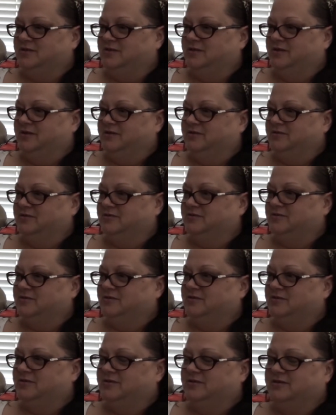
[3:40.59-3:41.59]
and
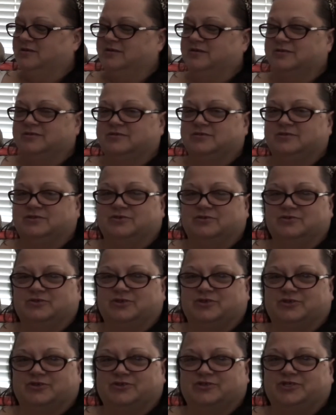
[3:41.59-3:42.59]
uh, told
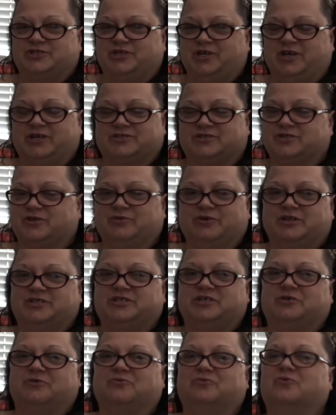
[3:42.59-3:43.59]
her she has no
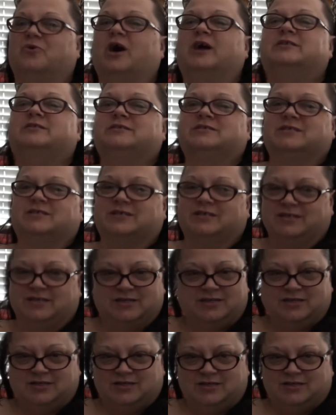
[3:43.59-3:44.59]
idea what
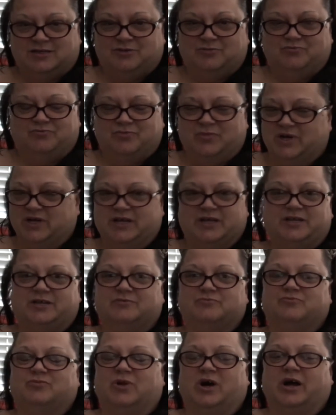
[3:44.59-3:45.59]
my,
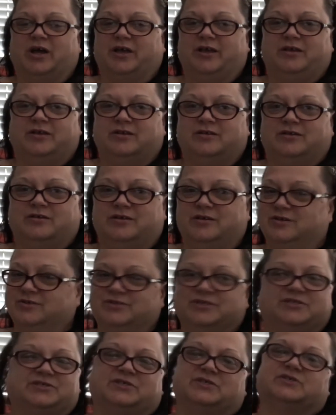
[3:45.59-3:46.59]
my
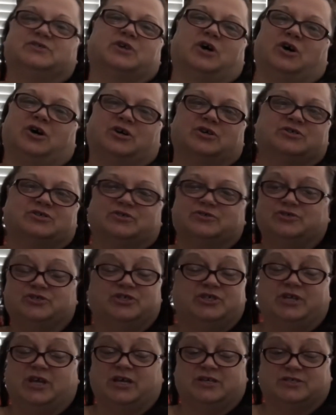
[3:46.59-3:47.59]
illnesses are, so
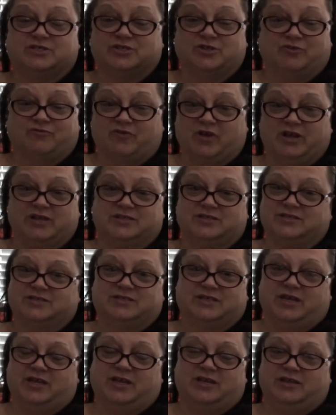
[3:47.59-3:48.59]
she has no right to
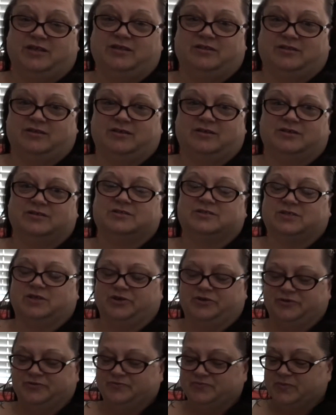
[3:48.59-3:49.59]
say anything. So